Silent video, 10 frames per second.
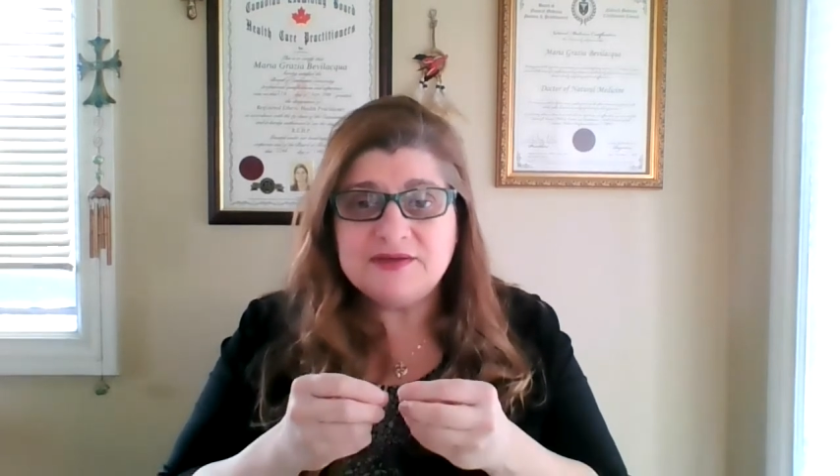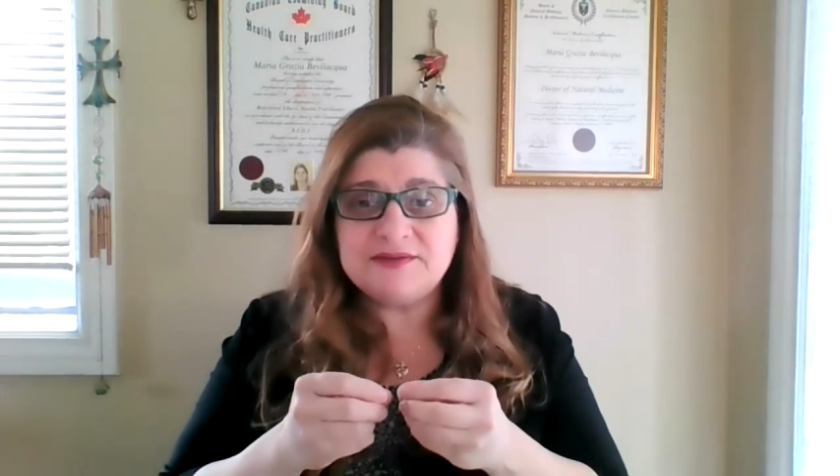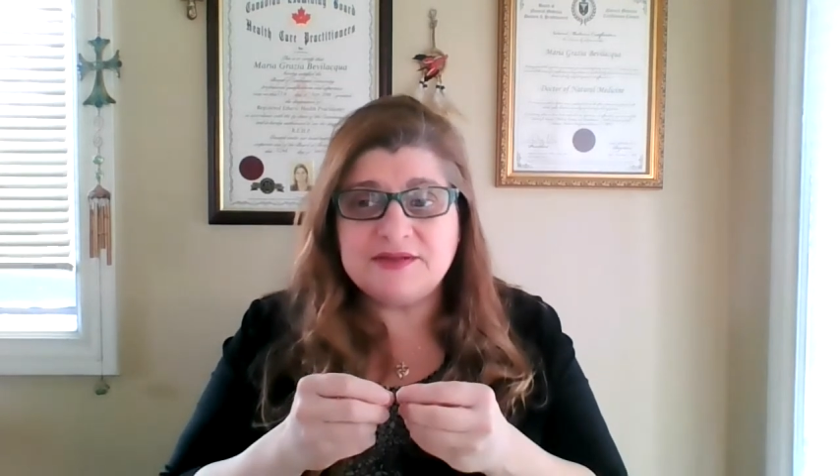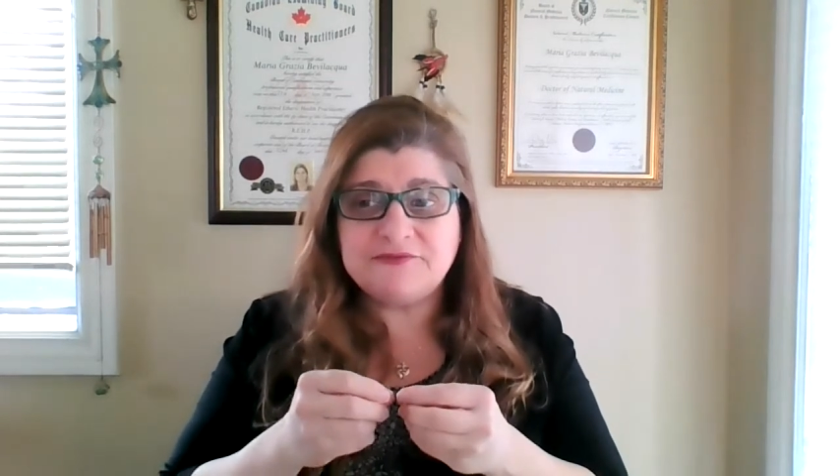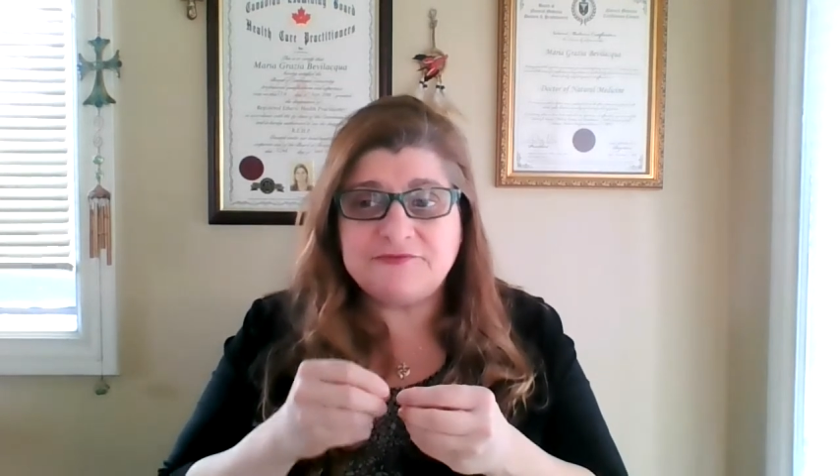
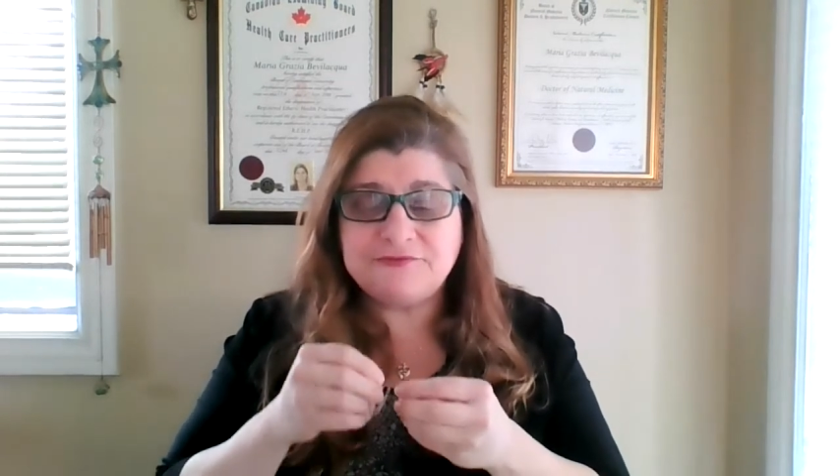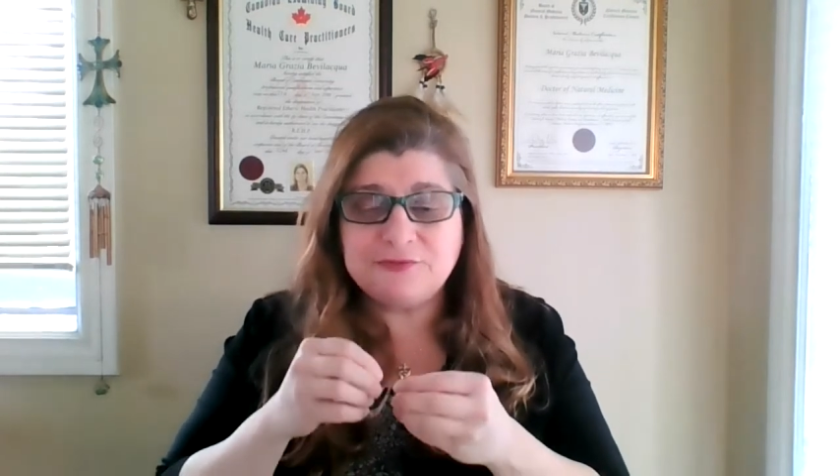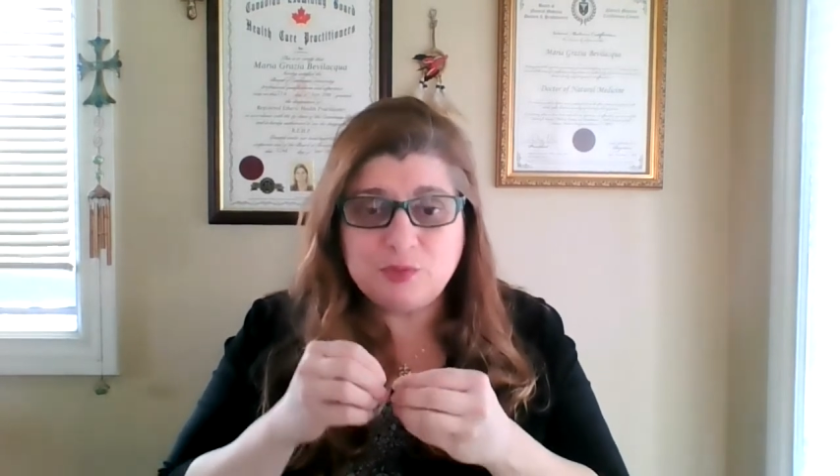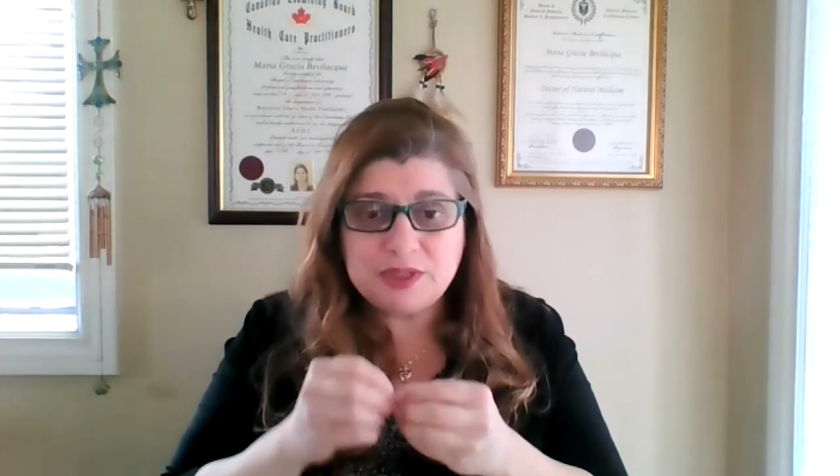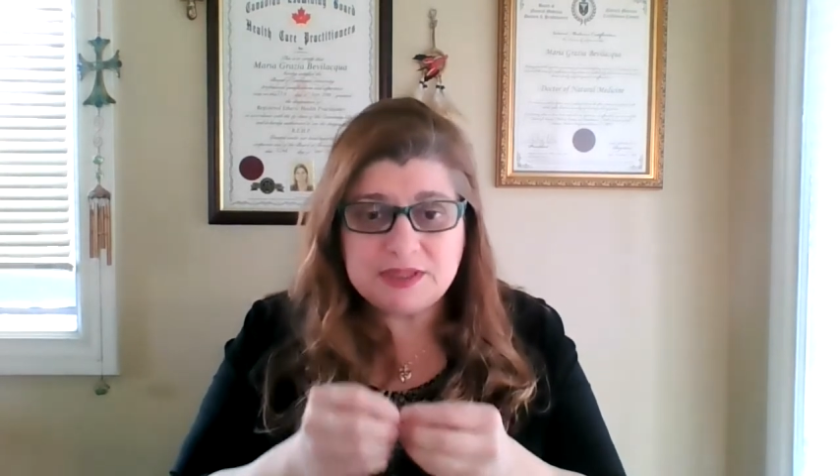the
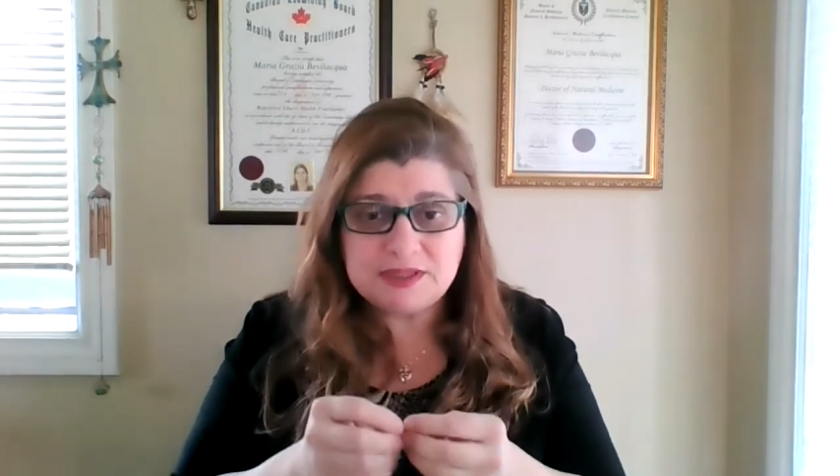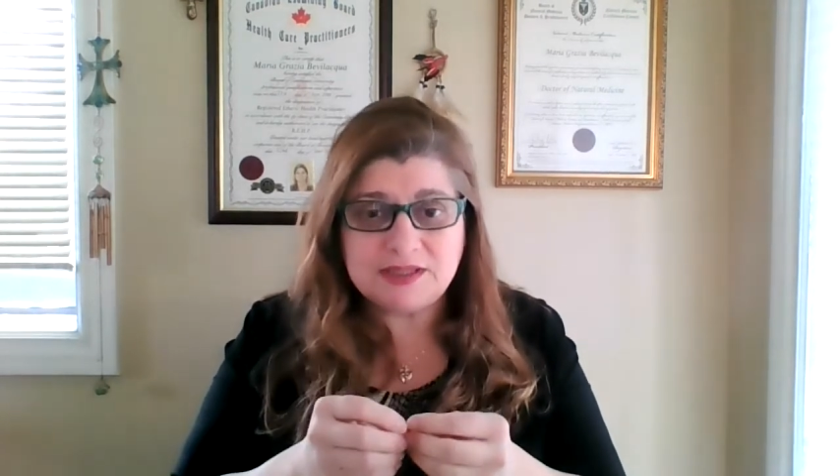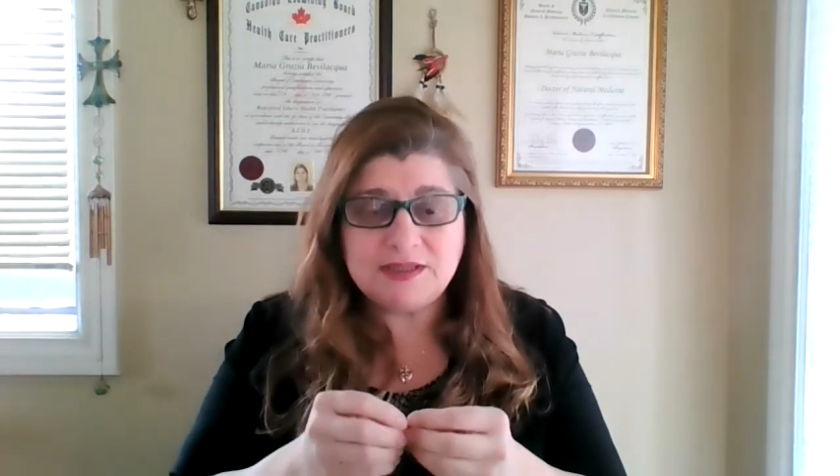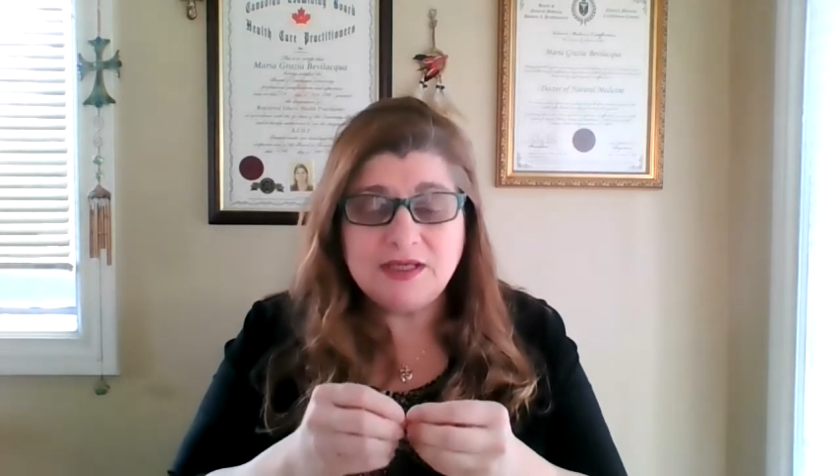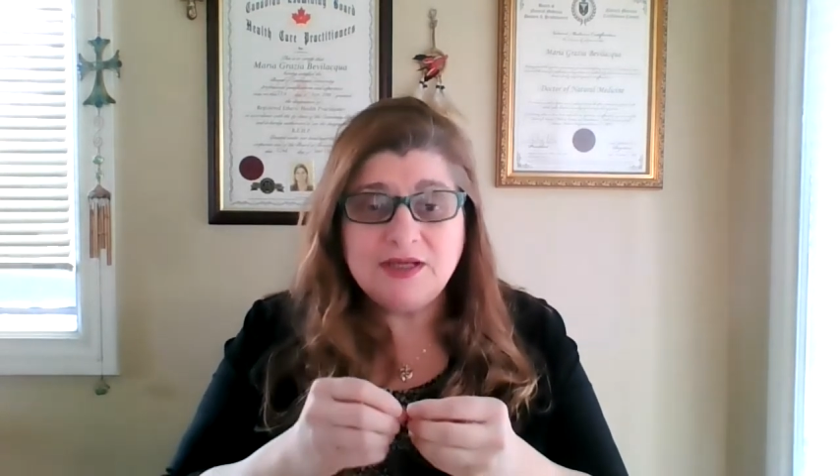
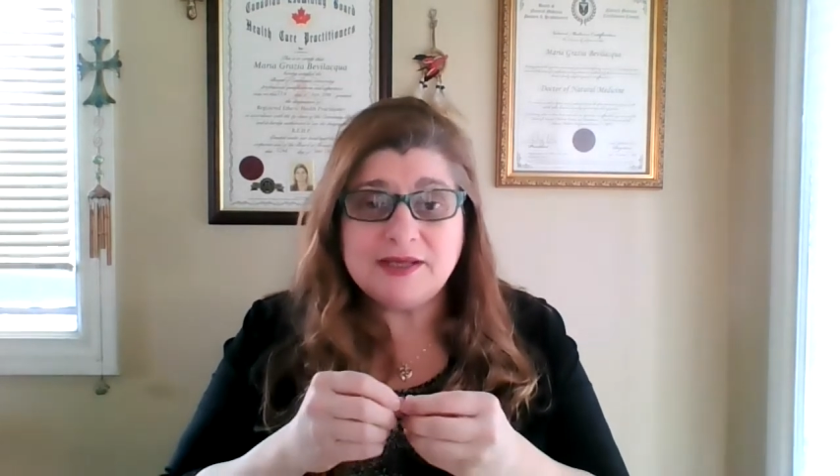fluidity